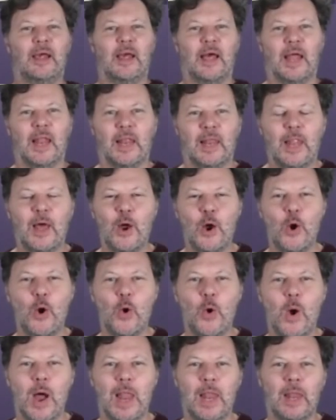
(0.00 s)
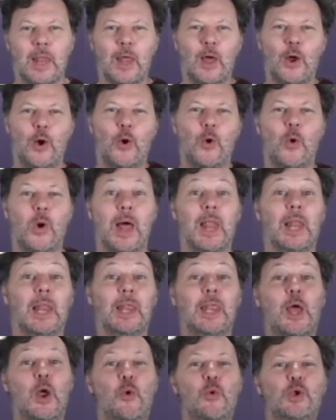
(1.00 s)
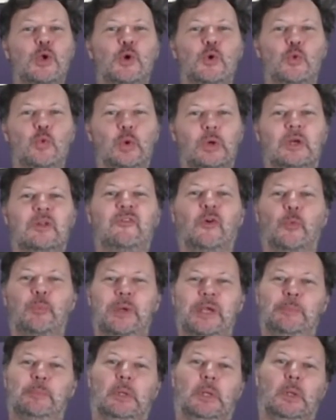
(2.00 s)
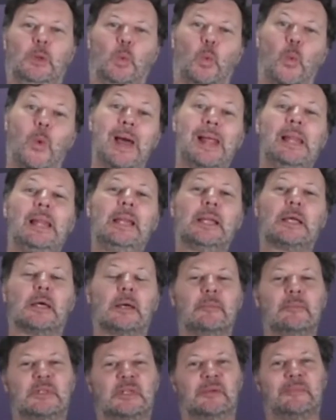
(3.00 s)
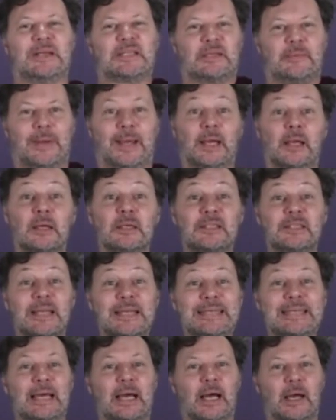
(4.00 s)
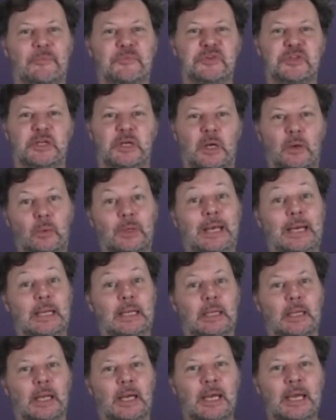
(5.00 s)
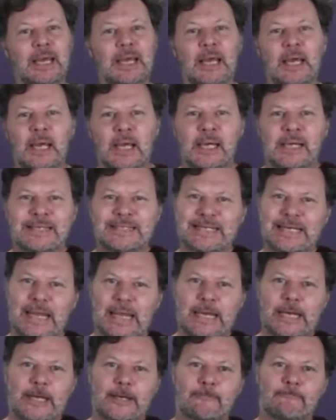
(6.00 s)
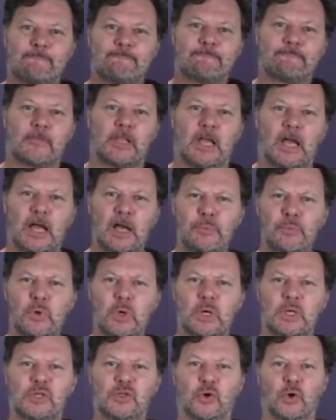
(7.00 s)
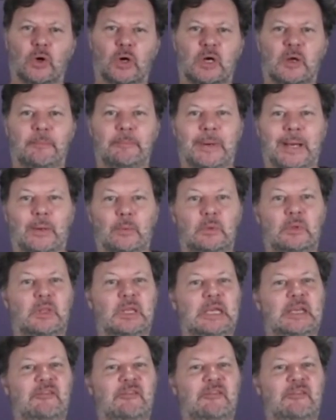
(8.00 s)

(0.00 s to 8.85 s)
Hello, hello, hello, you wonderful people. Welcome to Mastermind Content. I'm Richard Odell, and today I'm going to talk about the